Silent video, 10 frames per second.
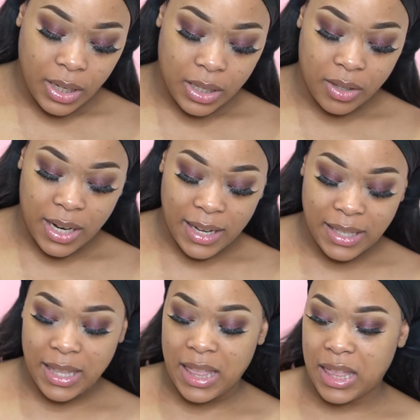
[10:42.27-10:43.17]
It's
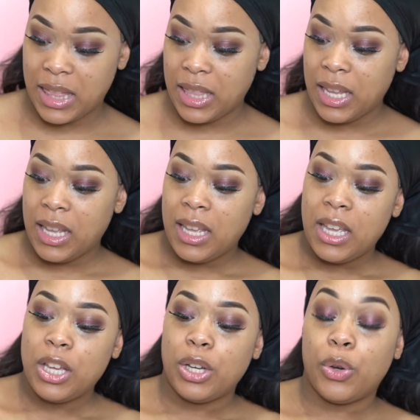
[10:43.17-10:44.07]
nice and
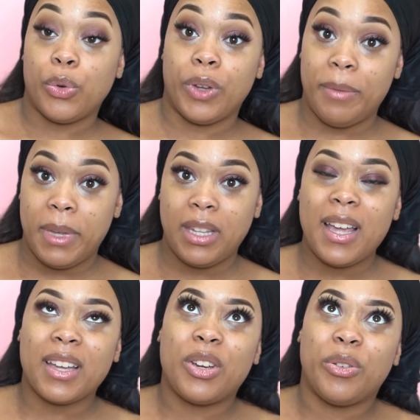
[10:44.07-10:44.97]
creamy.
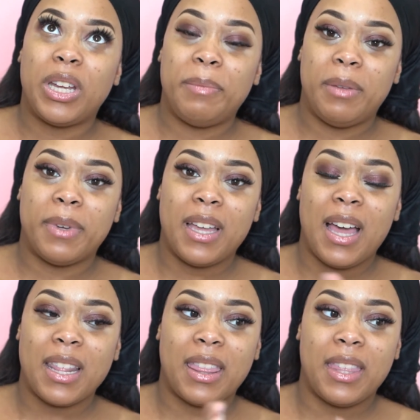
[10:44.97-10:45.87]
Not creamy, but
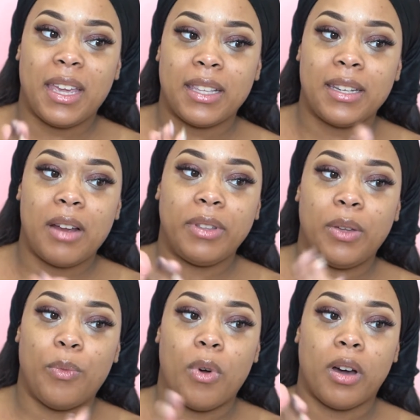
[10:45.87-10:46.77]
kind of thick. It's not
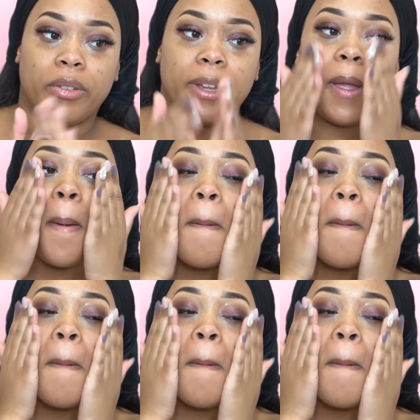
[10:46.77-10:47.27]
really watery.